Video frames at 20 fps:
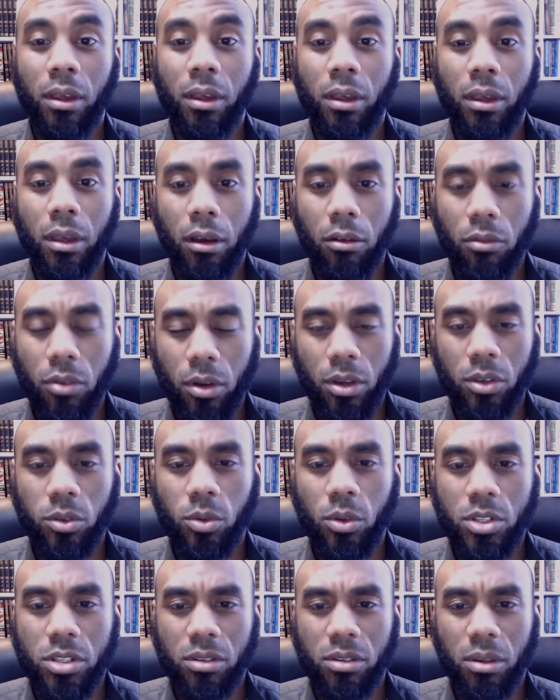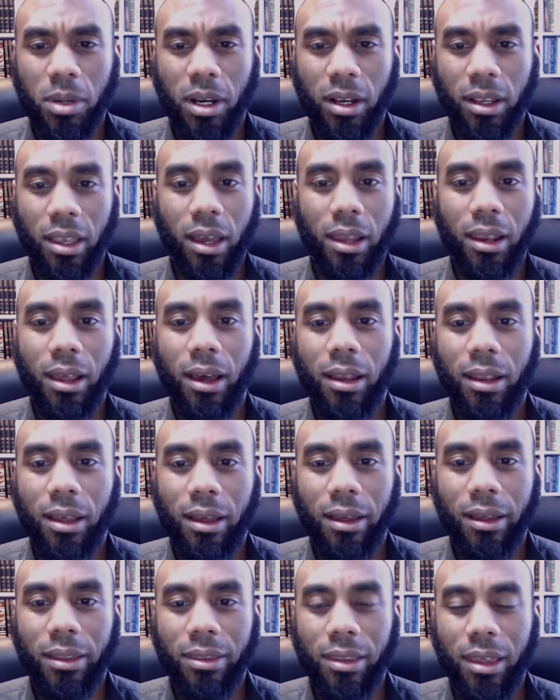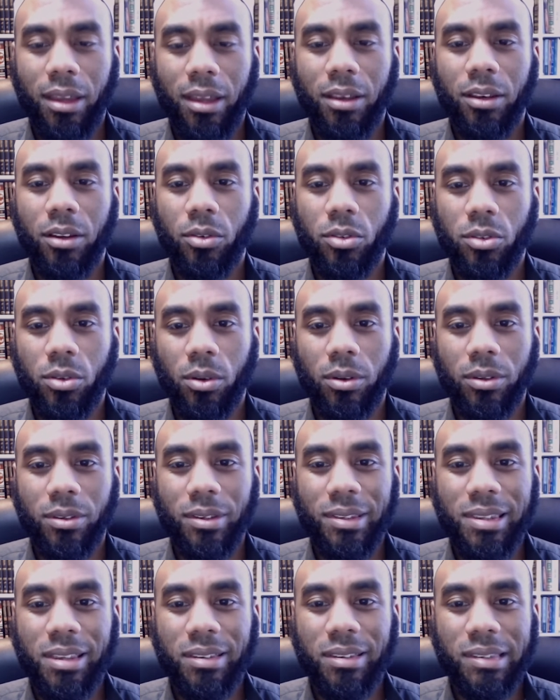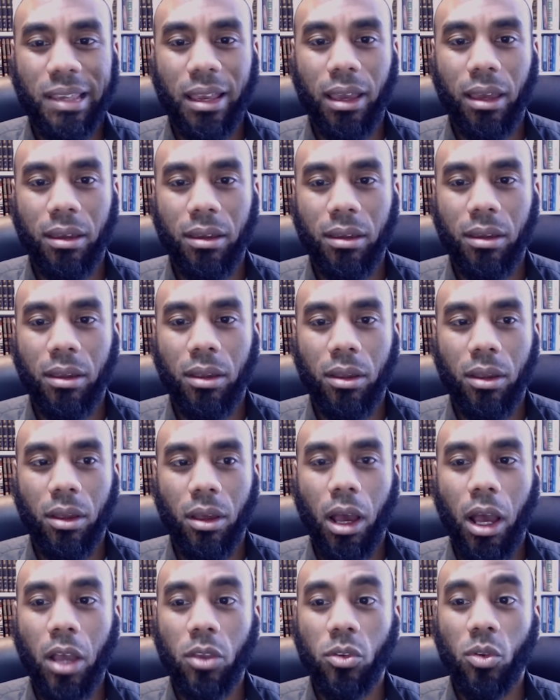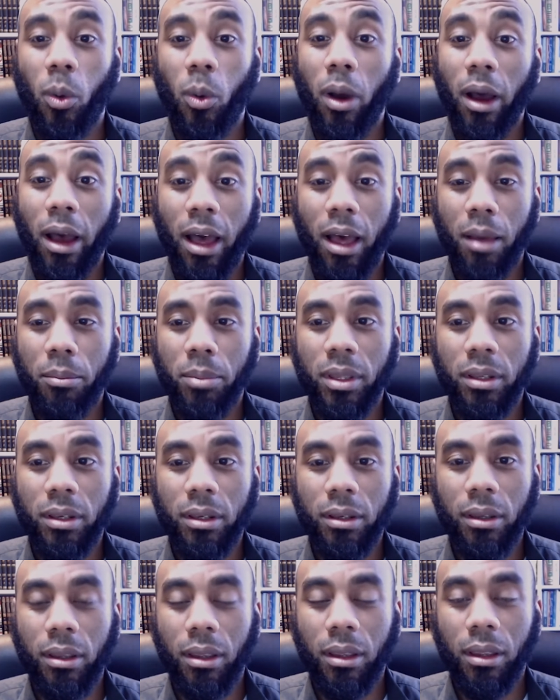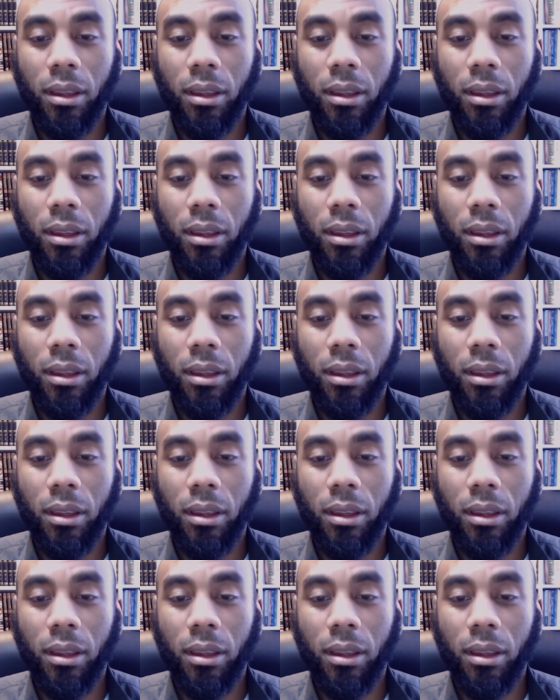verse which is about Kalala at the end of Surah An-Nisa right, So what happened?